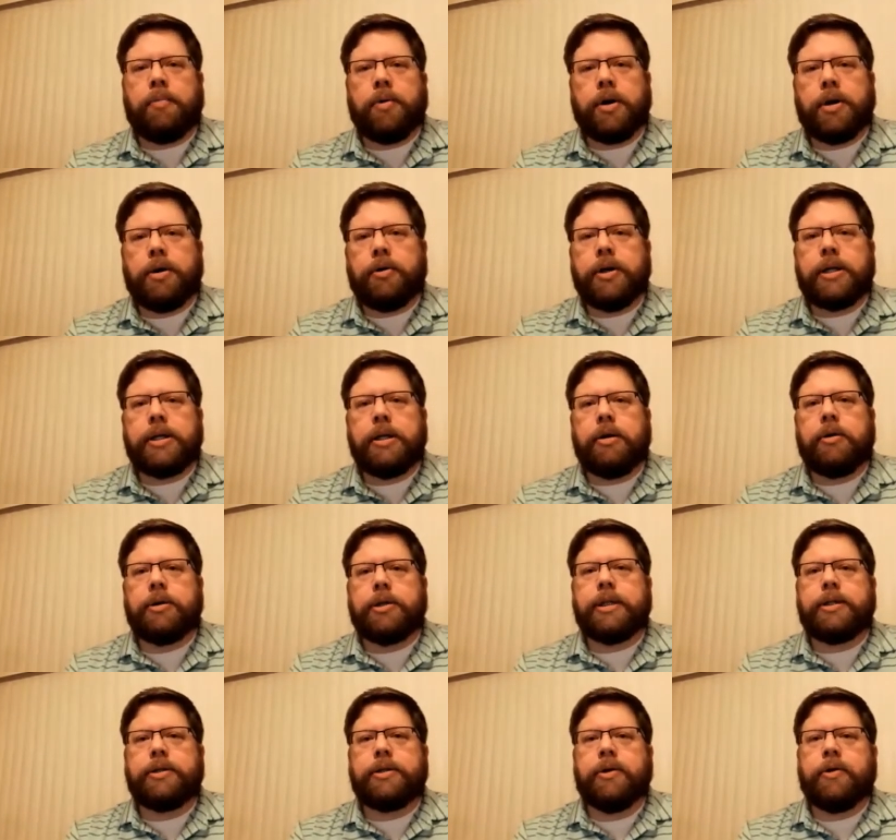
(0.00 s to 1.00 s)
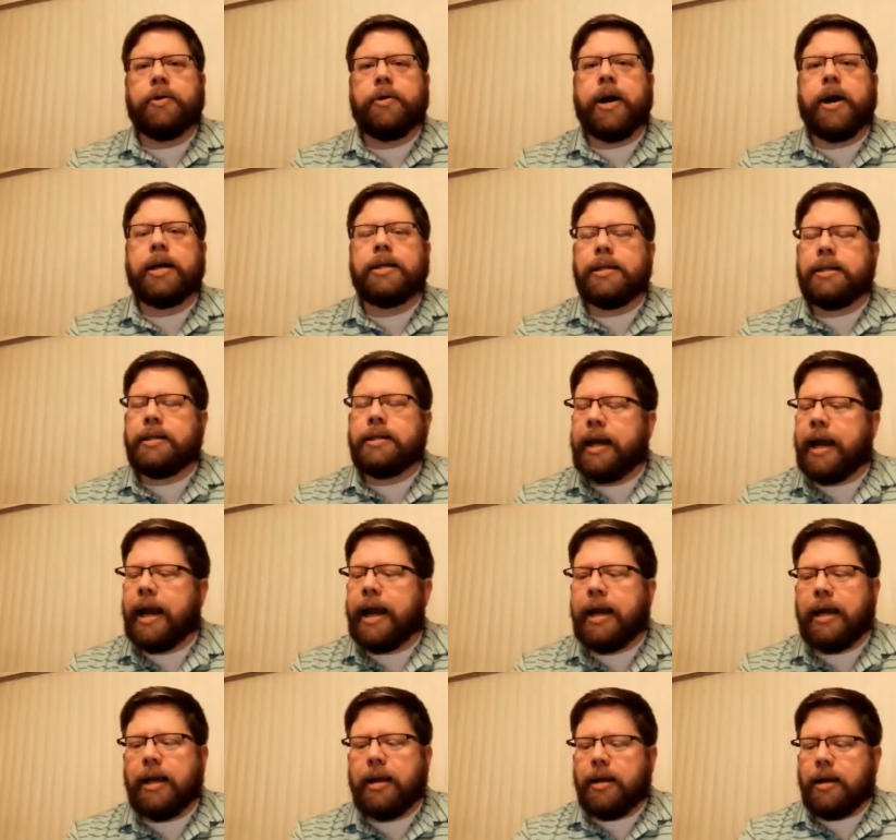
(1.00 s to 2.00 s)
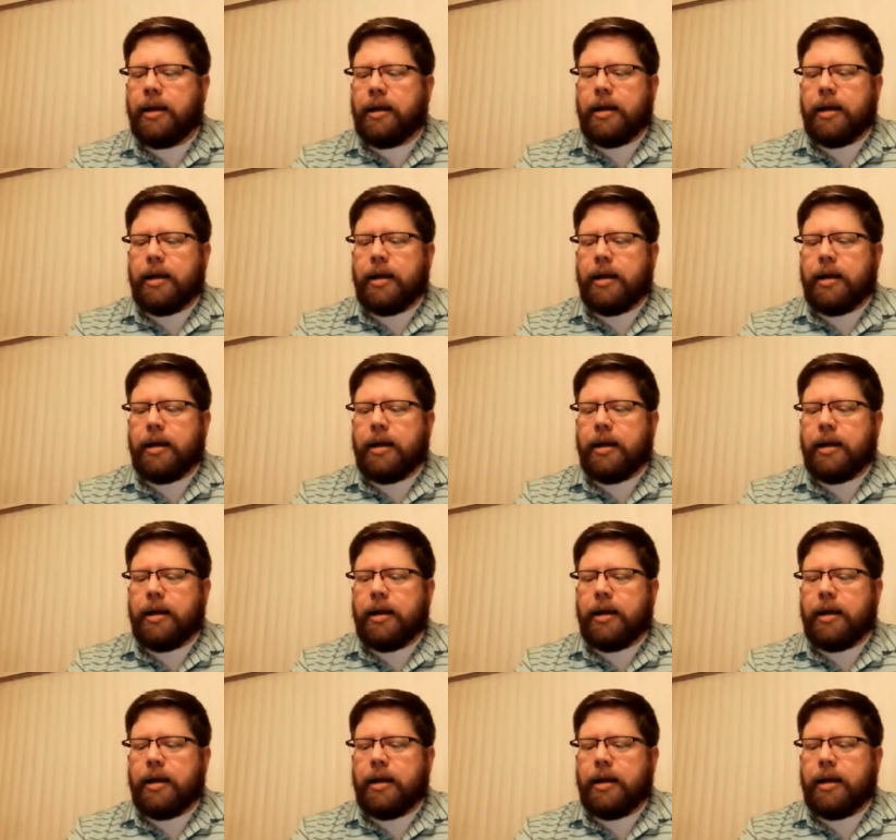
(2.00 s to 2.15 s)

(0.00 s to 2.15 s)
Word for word: brother or sister in Christ and say, "Hey,